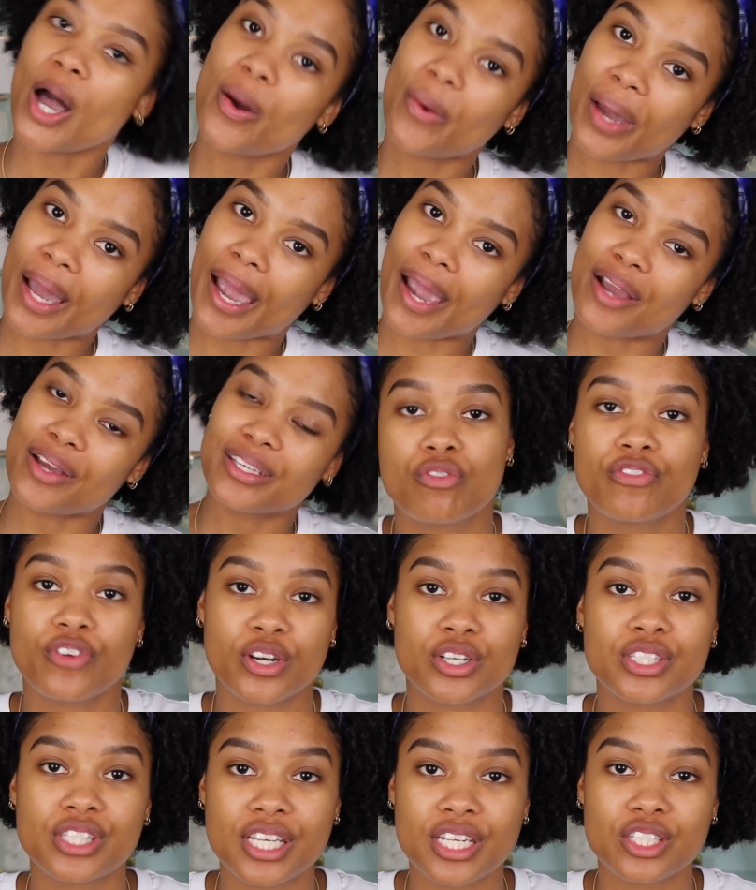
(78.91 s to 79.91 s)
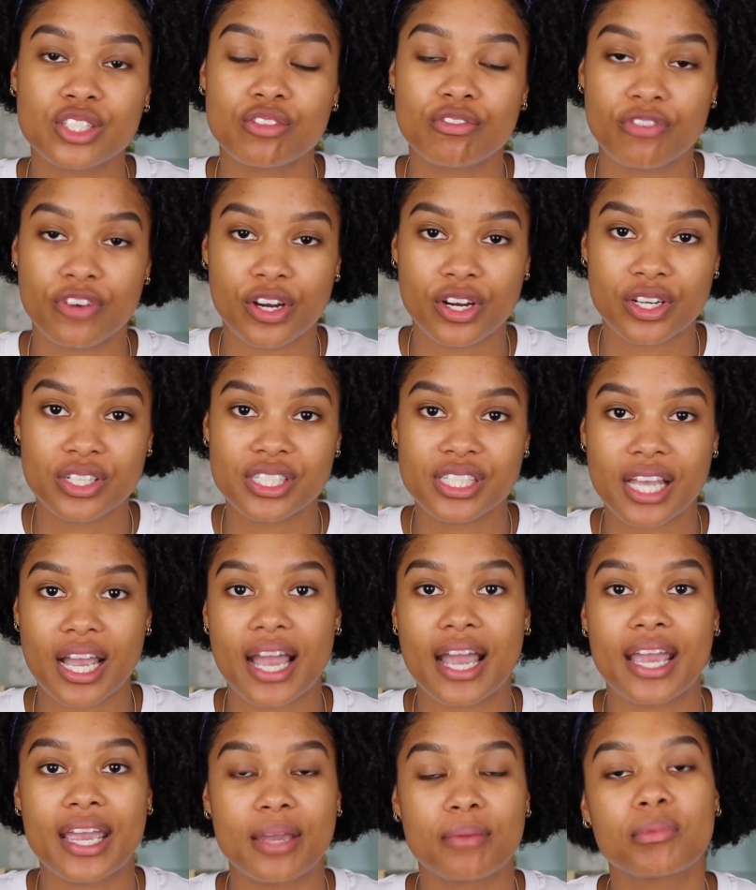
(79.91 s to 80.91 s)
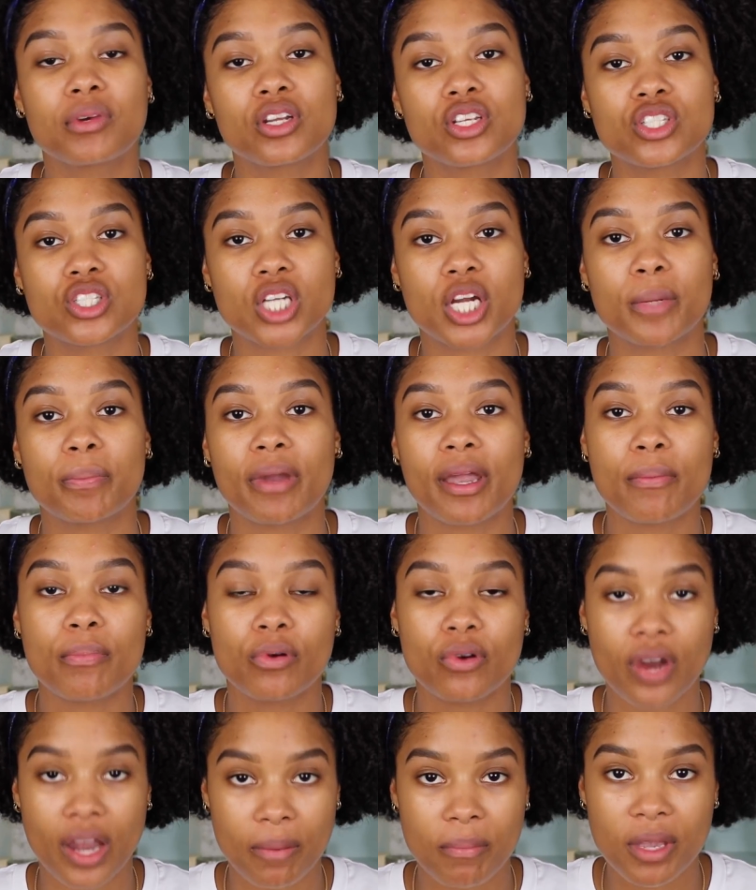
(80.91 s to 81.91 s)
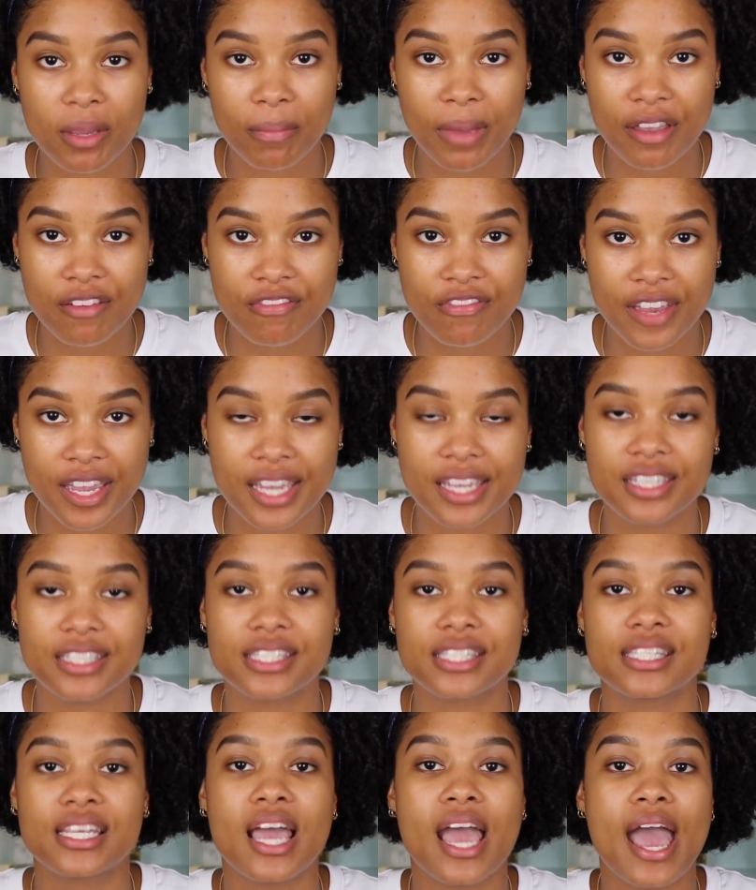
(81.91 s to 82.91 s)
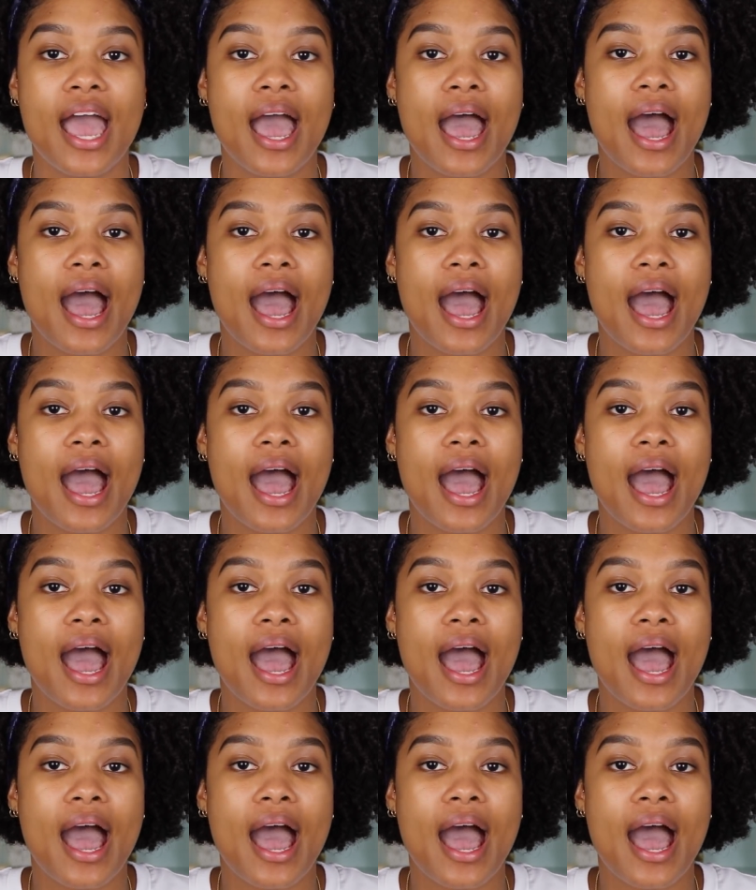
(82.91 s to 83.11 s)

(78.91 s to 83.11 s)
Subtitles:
Okay, first things first, I am gonna start by priming my face.